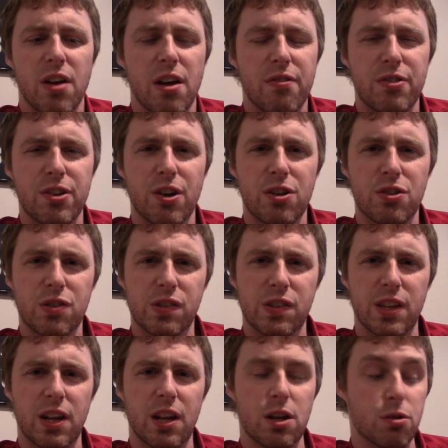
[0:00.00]
If you're
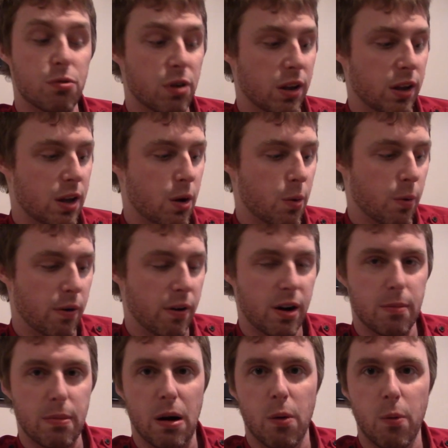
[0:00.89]
interested and you really are
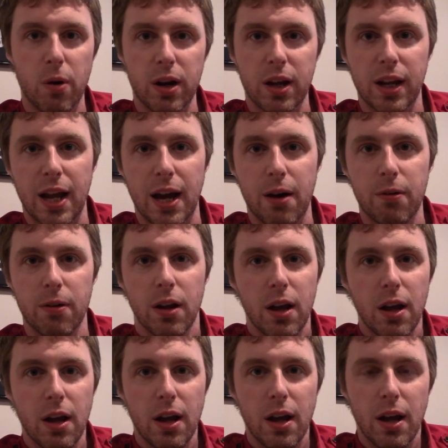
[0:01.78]
worried about working out
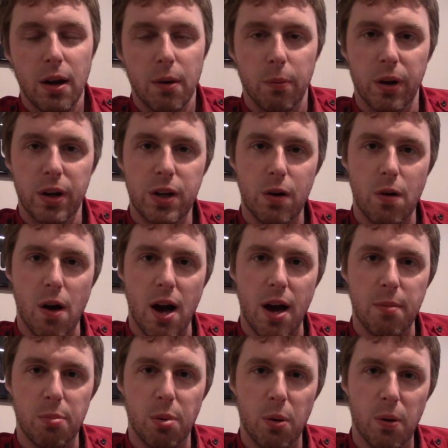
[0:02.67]
when you're
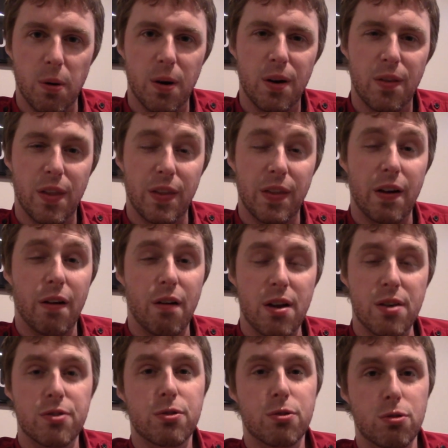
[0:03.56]
on board, that there
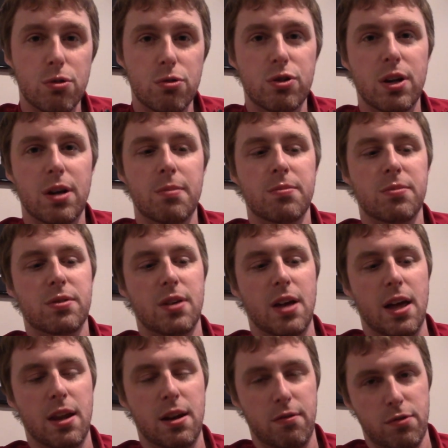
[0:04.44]
is crew gyms,
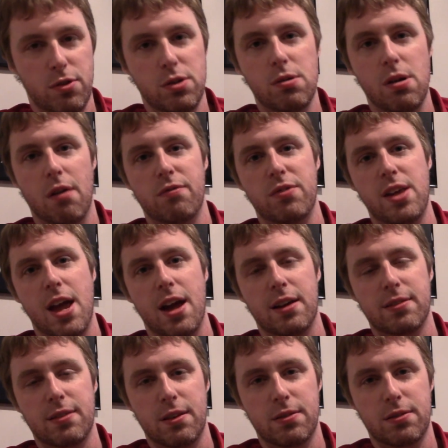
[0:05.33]
and if you do have the
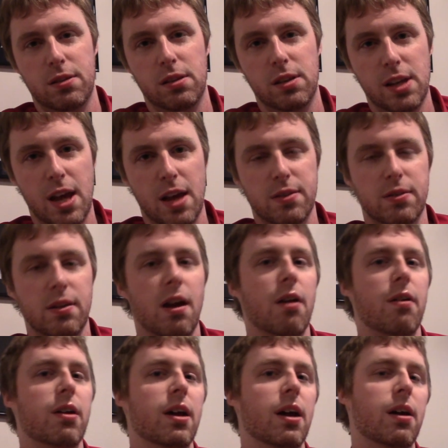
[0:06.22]
access to the guest
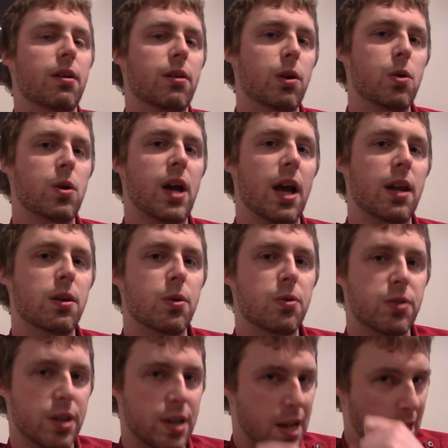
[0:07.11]
area, you can
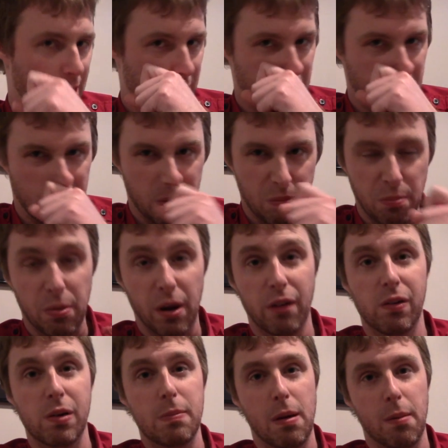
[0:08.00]
use the guest gym,
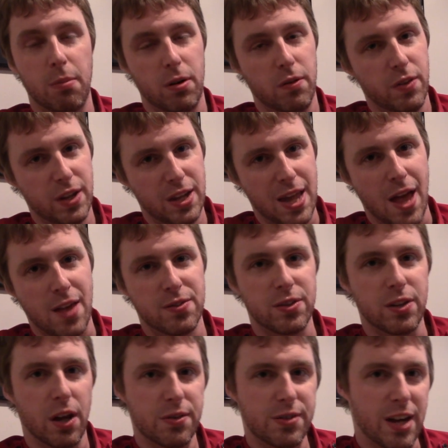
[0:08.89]
but remember, the
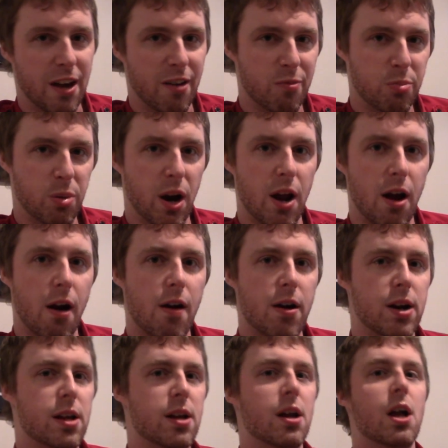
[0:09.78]
guest does have
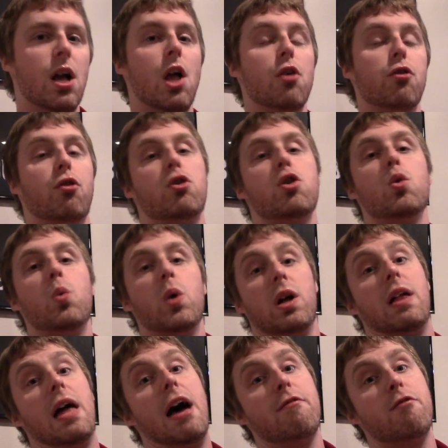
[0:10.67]
priority. So you
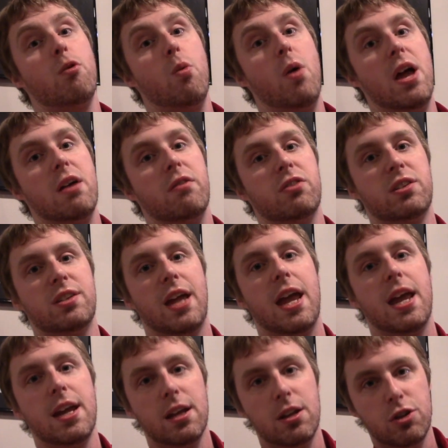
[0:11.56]
will have a way of
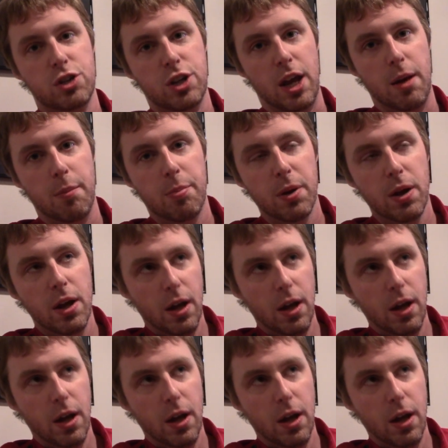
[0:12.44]
staying in shape.